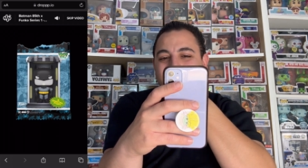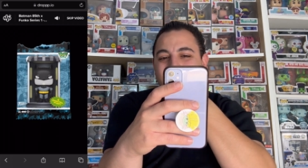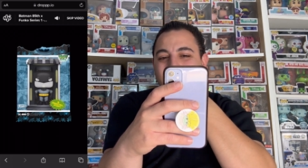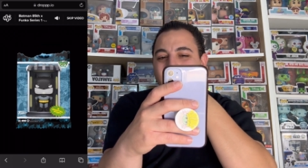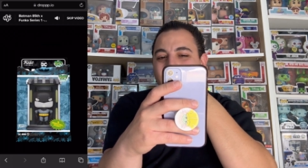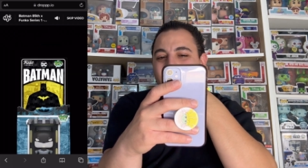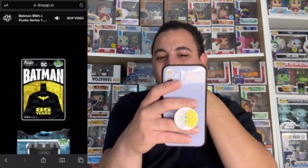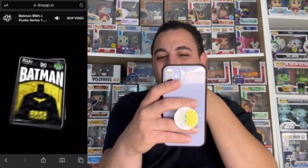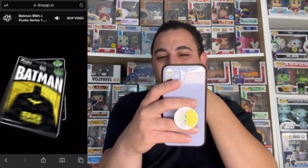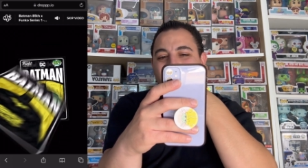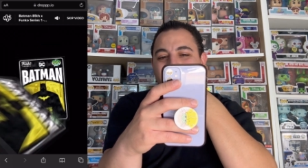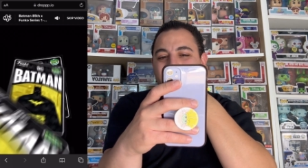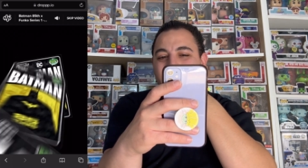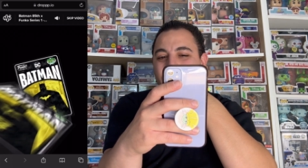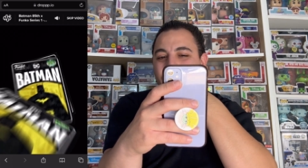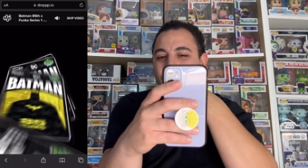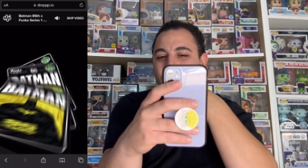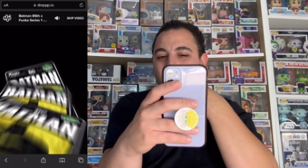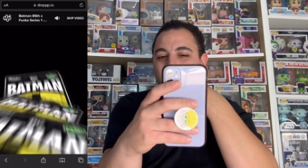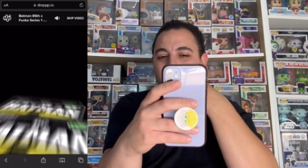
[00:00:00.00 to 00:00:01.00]
I usually
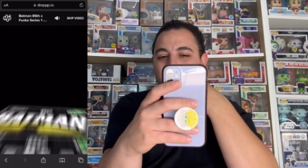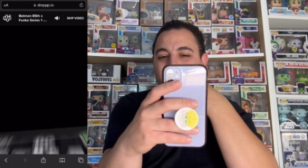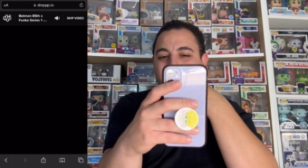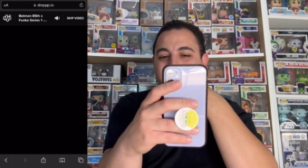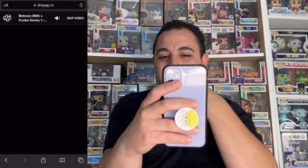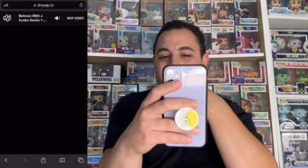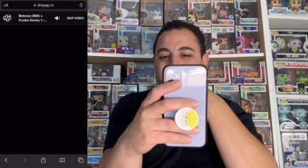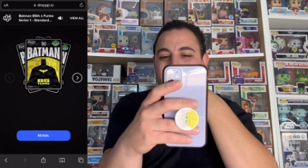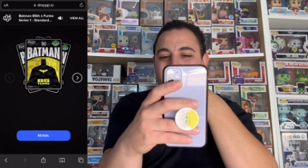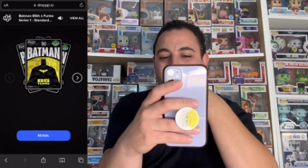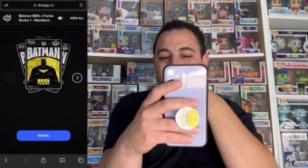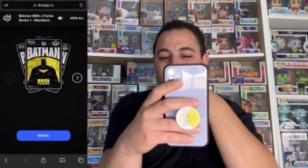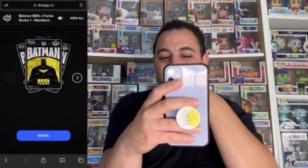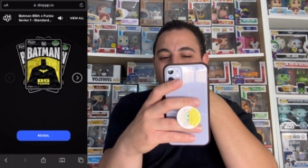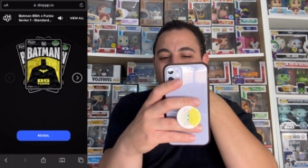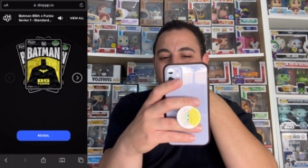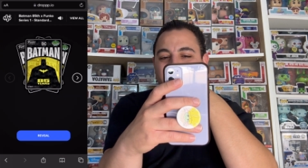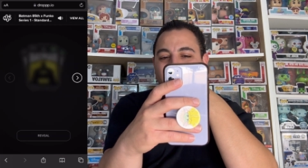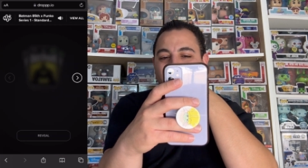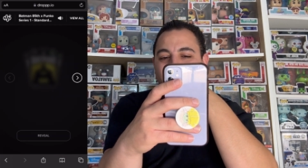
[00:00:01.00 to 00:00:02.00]
just do premiums for the
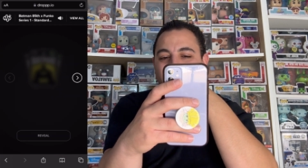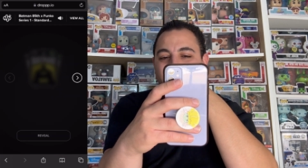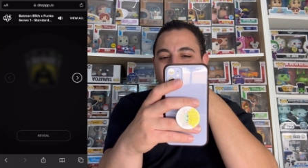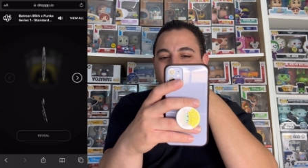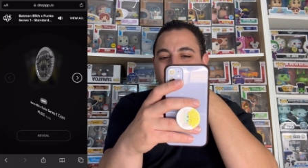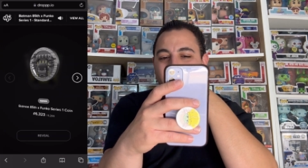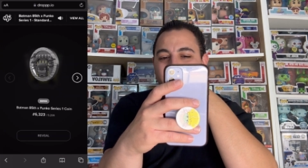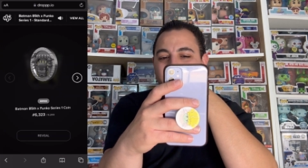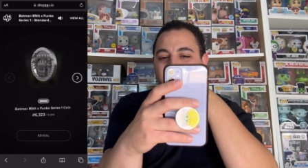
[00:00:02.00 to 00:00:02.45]
most part. Reveal.